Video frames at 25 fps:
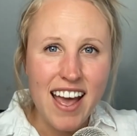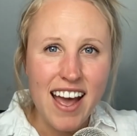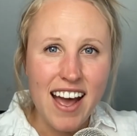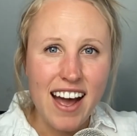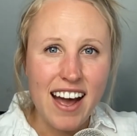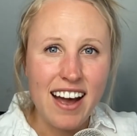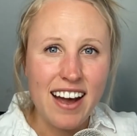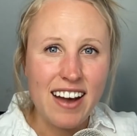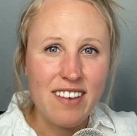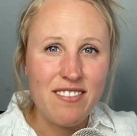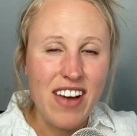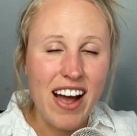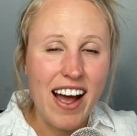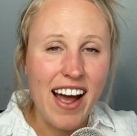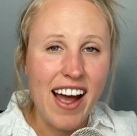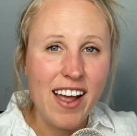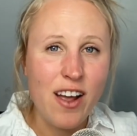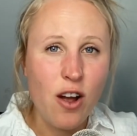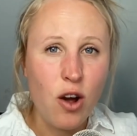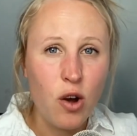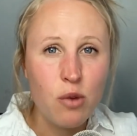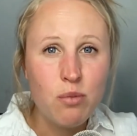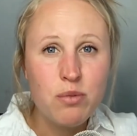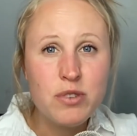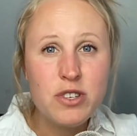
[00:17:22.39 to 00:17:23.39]
I
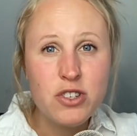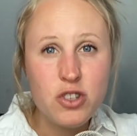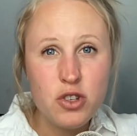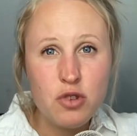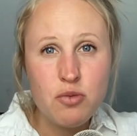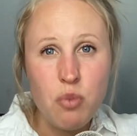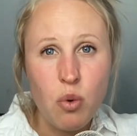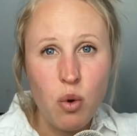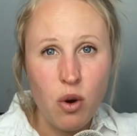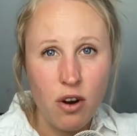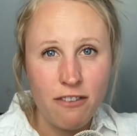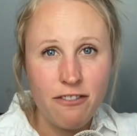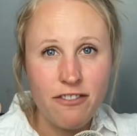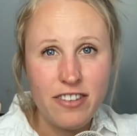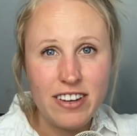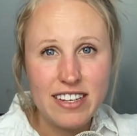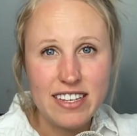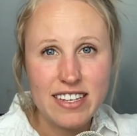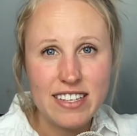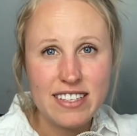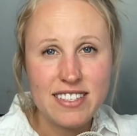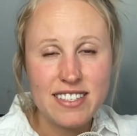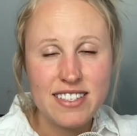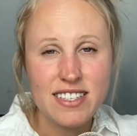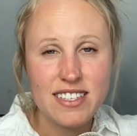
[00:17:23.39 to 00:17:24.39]
hope to do more
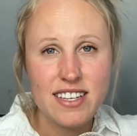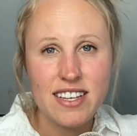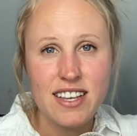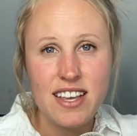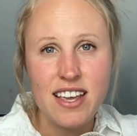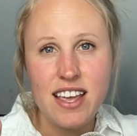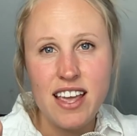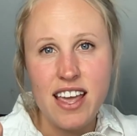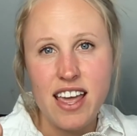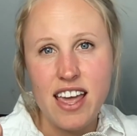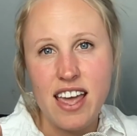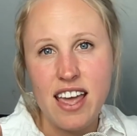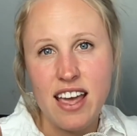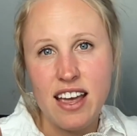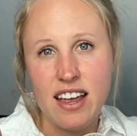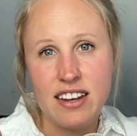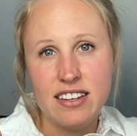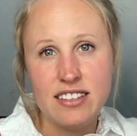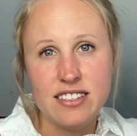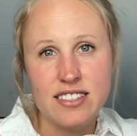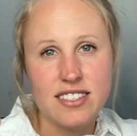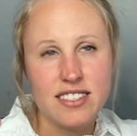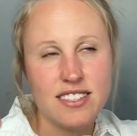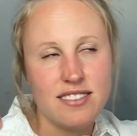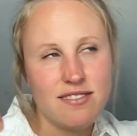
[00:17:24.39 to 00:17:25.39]
fitness
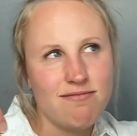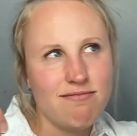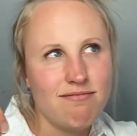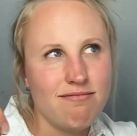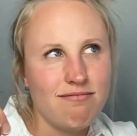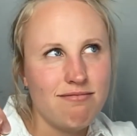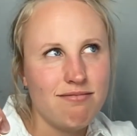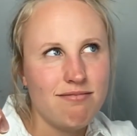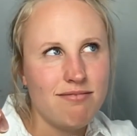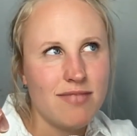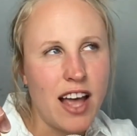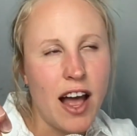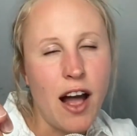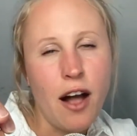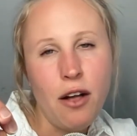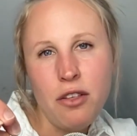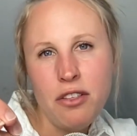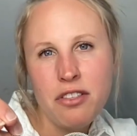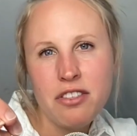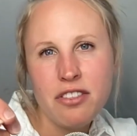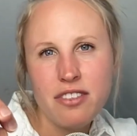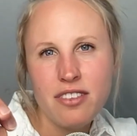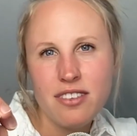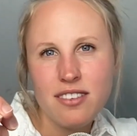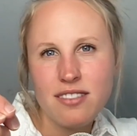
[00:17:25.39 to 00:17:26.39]
and
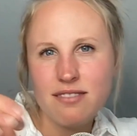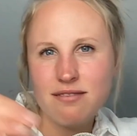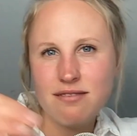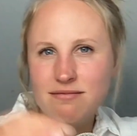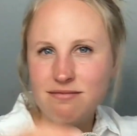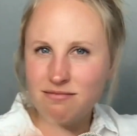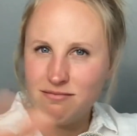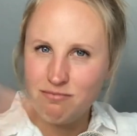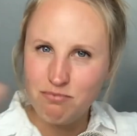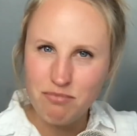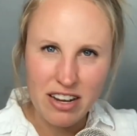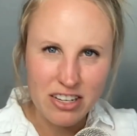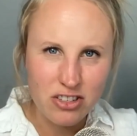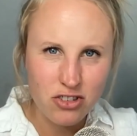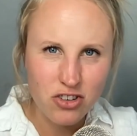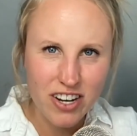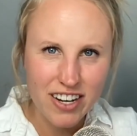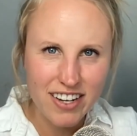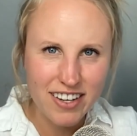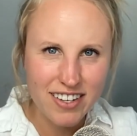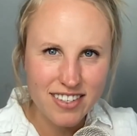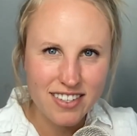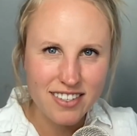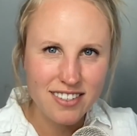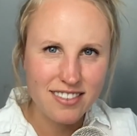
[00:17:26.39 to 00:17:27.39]
health
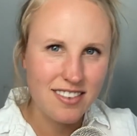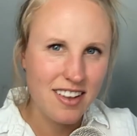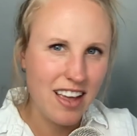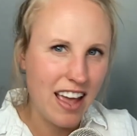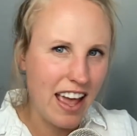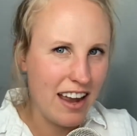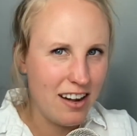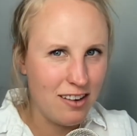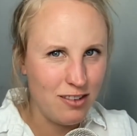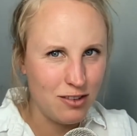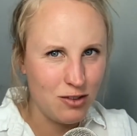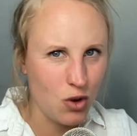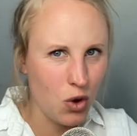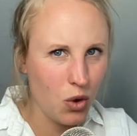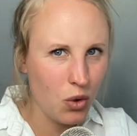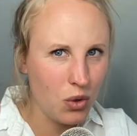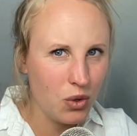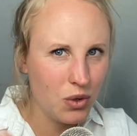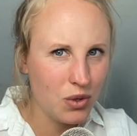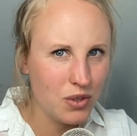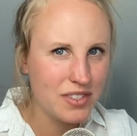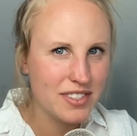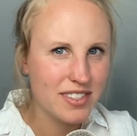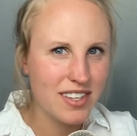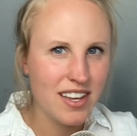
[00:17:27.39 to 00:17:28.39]
metric and
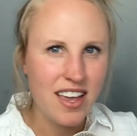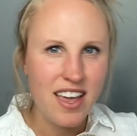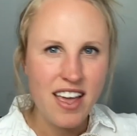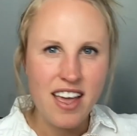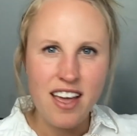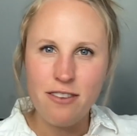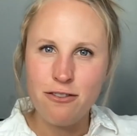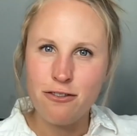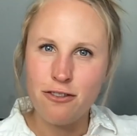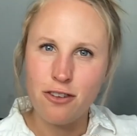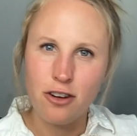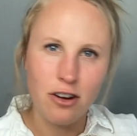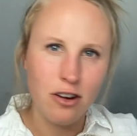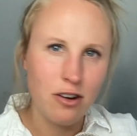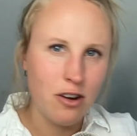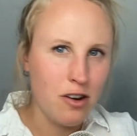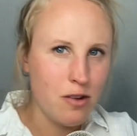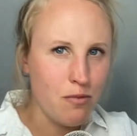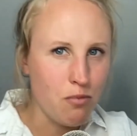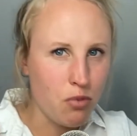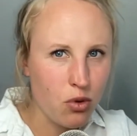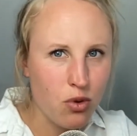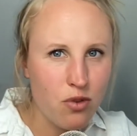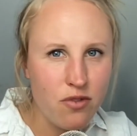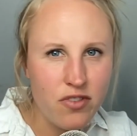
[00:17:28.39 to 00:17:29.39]
goals for
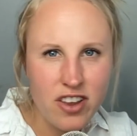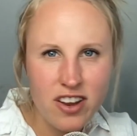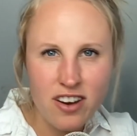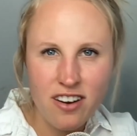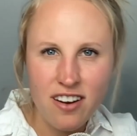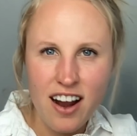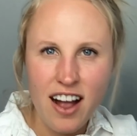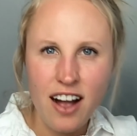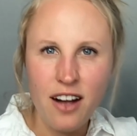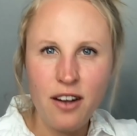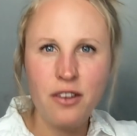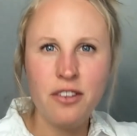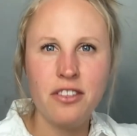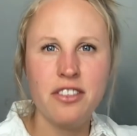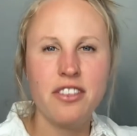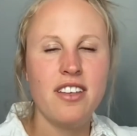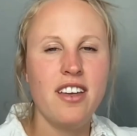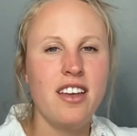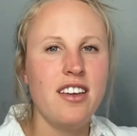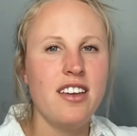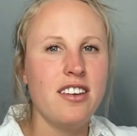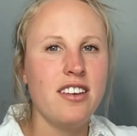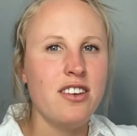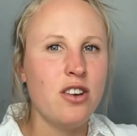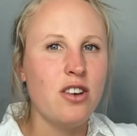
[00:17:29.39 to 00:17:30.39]
improving your health.
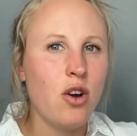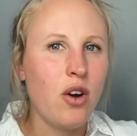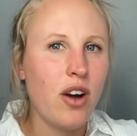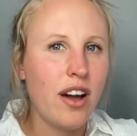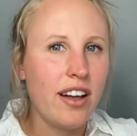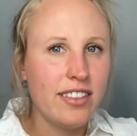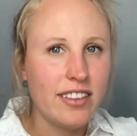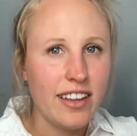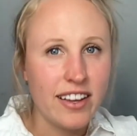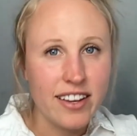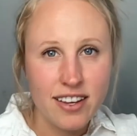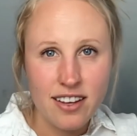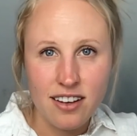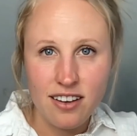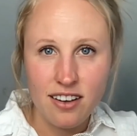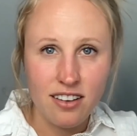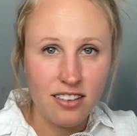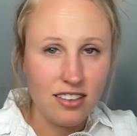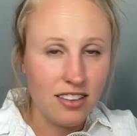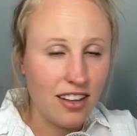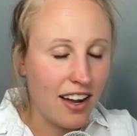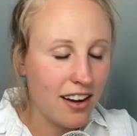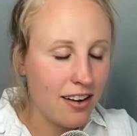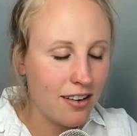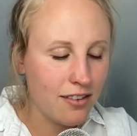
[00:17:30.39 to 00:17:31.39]
I like a
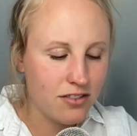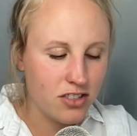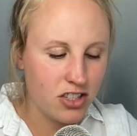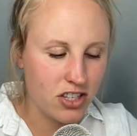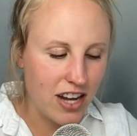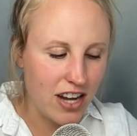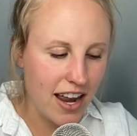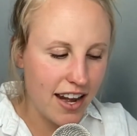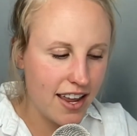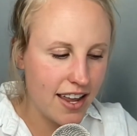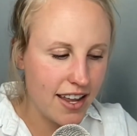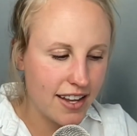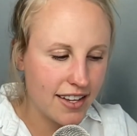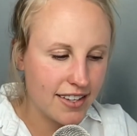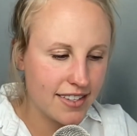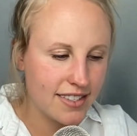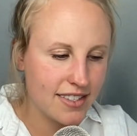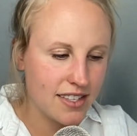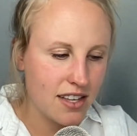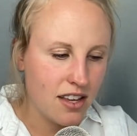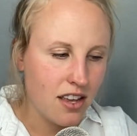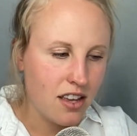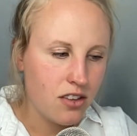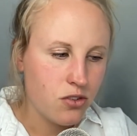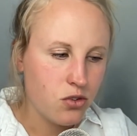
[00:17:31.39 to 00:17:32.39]
lot of
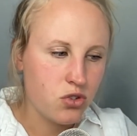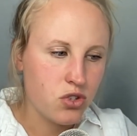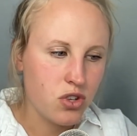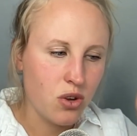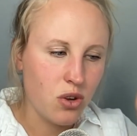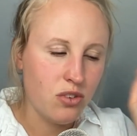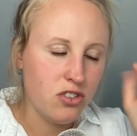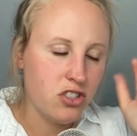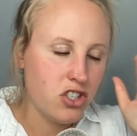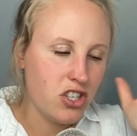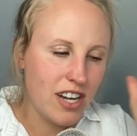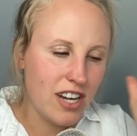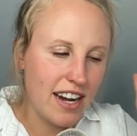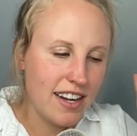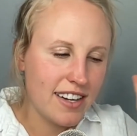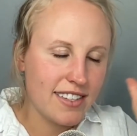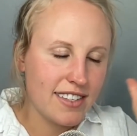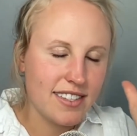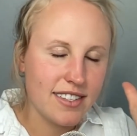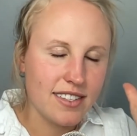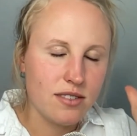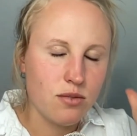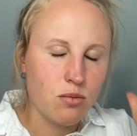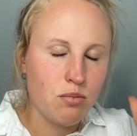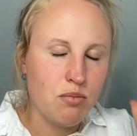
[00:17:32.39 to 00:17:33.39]
genetics. And
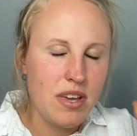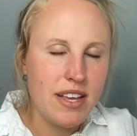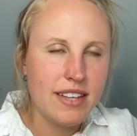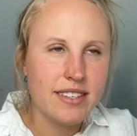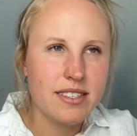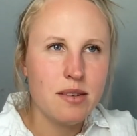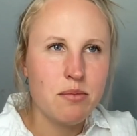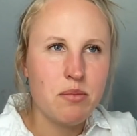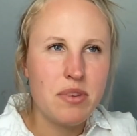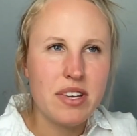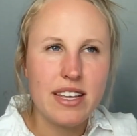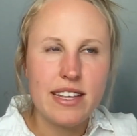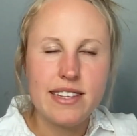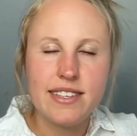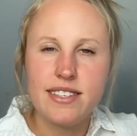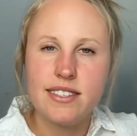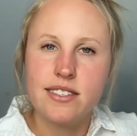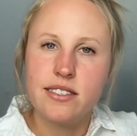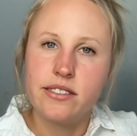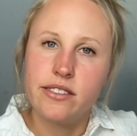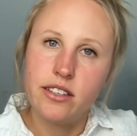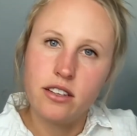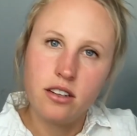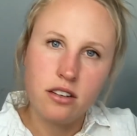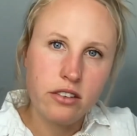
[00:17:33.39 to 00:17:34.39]
genetics is amazing because
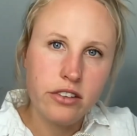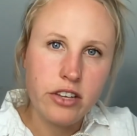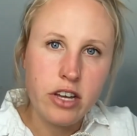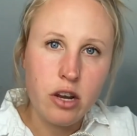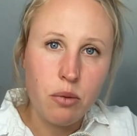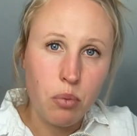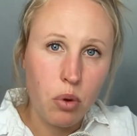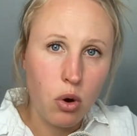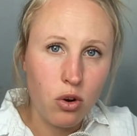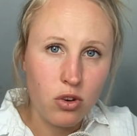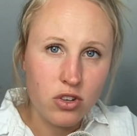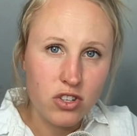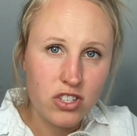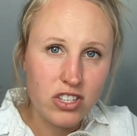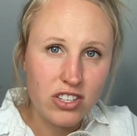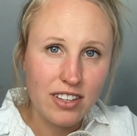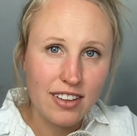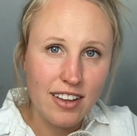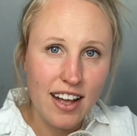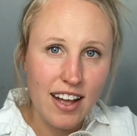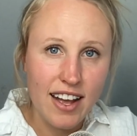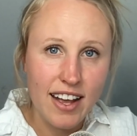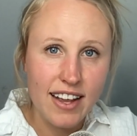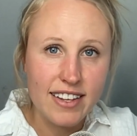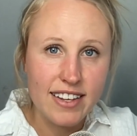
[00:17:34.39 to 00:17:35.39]
it's literally a
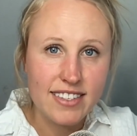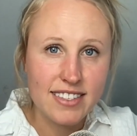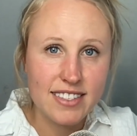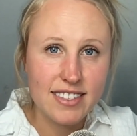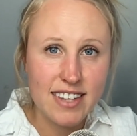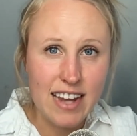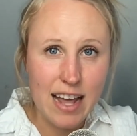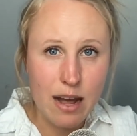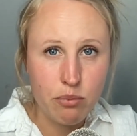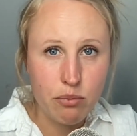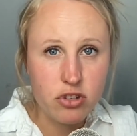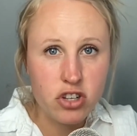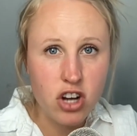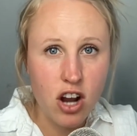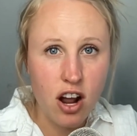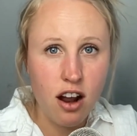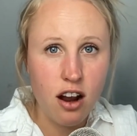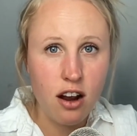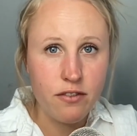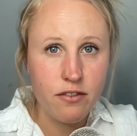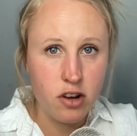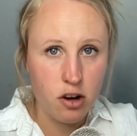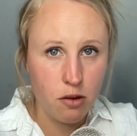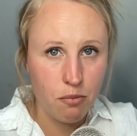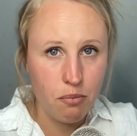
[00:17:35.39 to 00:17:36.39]
personalized snapshot
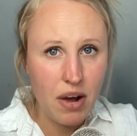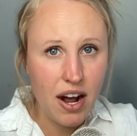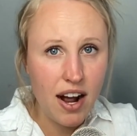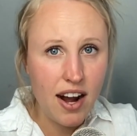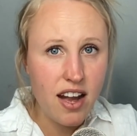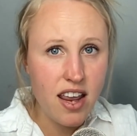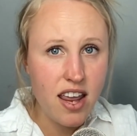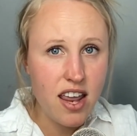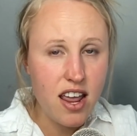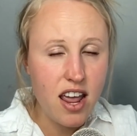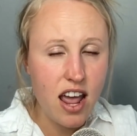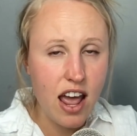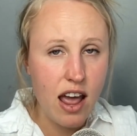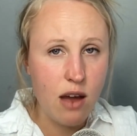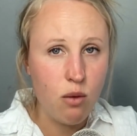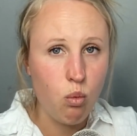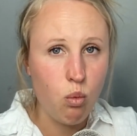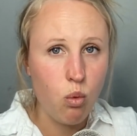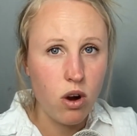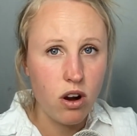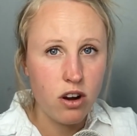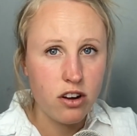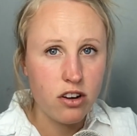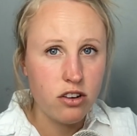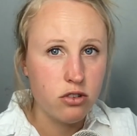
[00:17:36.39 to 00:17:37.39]
of your body and
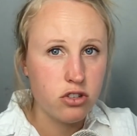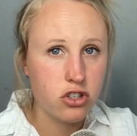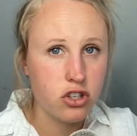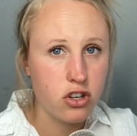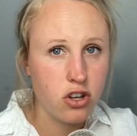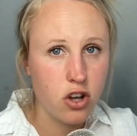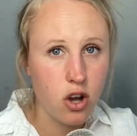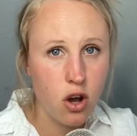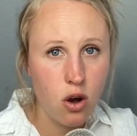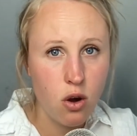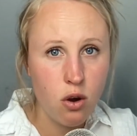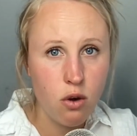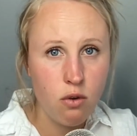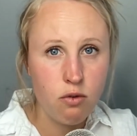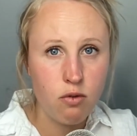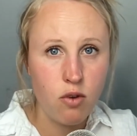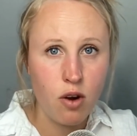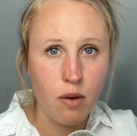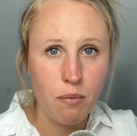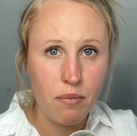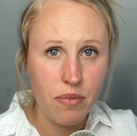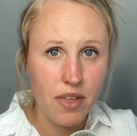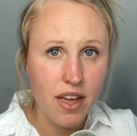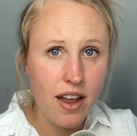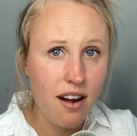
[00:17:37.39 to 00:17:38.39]
where you should go
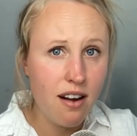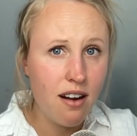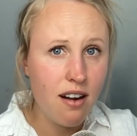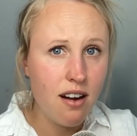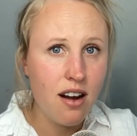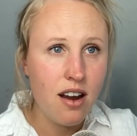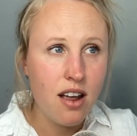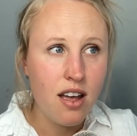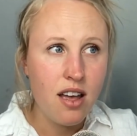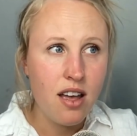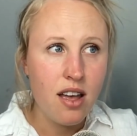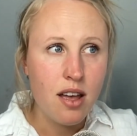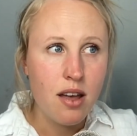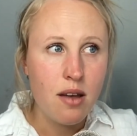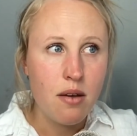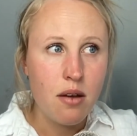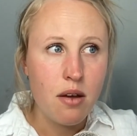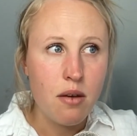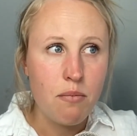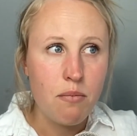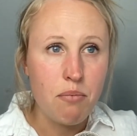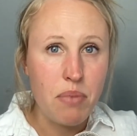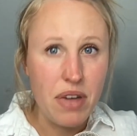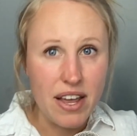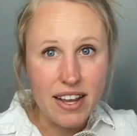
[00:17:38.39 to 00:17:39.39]
from there
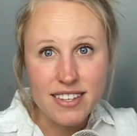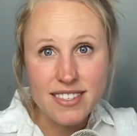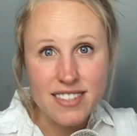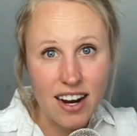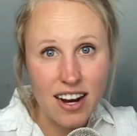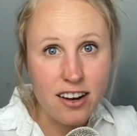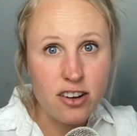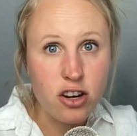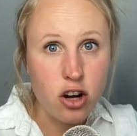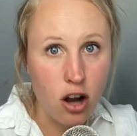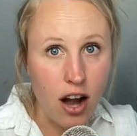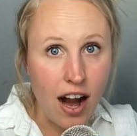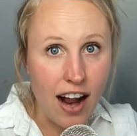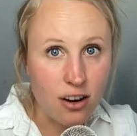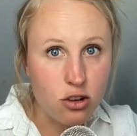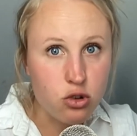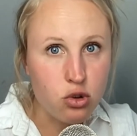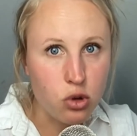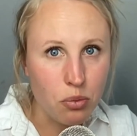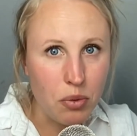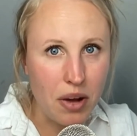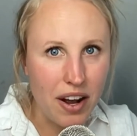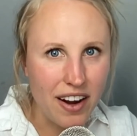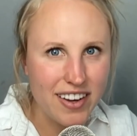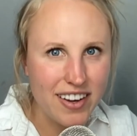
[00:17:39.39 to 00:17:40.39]
based on your
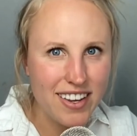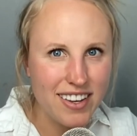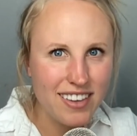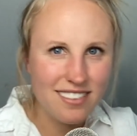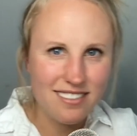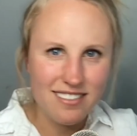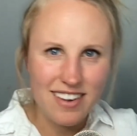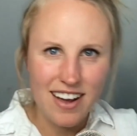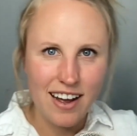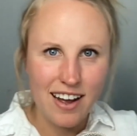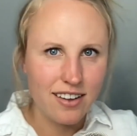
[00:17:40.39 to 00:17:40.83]
actual body.